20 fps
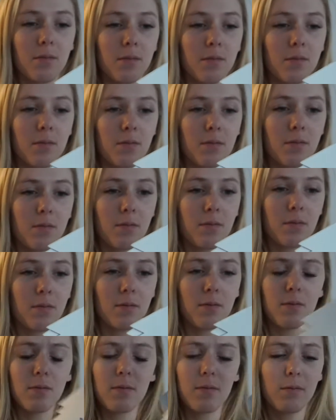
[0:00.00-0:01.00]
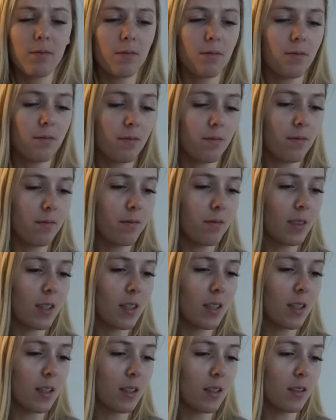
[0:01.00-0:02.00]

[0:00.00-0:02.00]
No one is speaking in this clip.